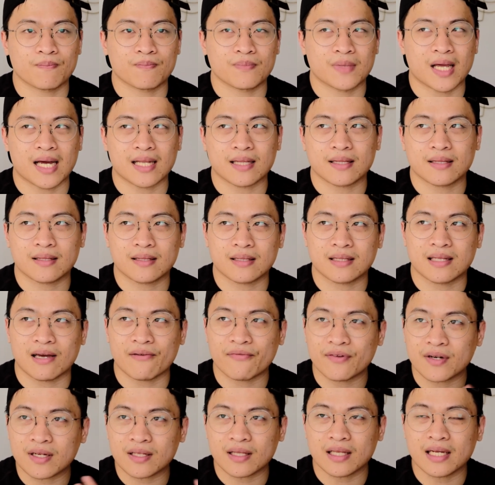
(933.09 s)
that
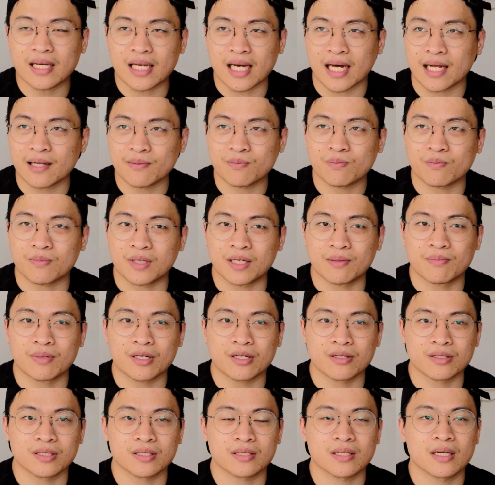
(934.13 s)
definitely helped me
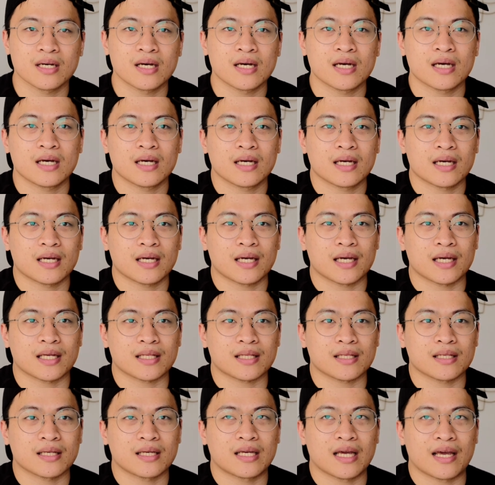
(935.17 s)
because
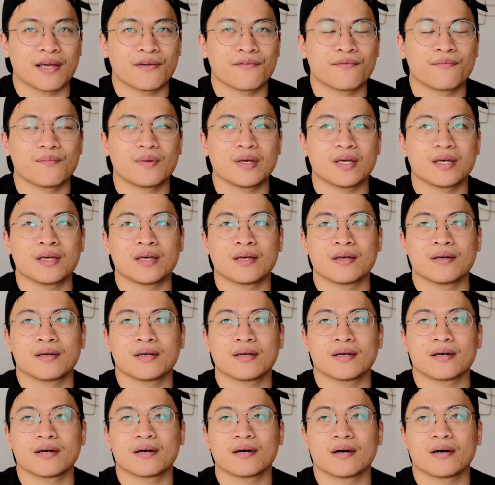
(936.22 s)
it gave me